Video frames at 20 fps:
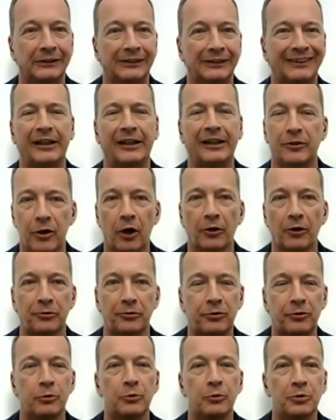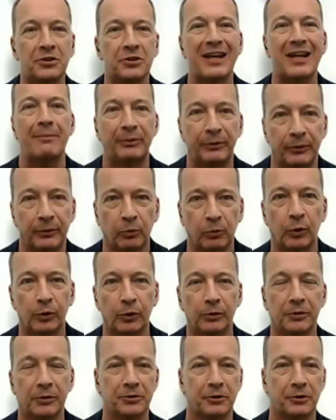They are not two separate
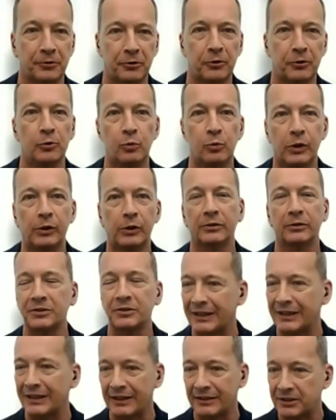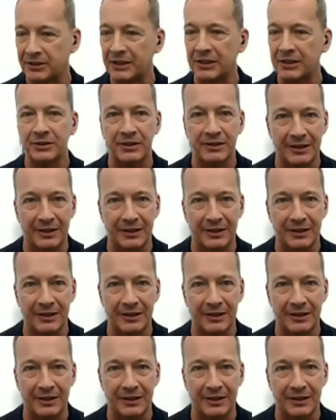worlds or two worlds that exist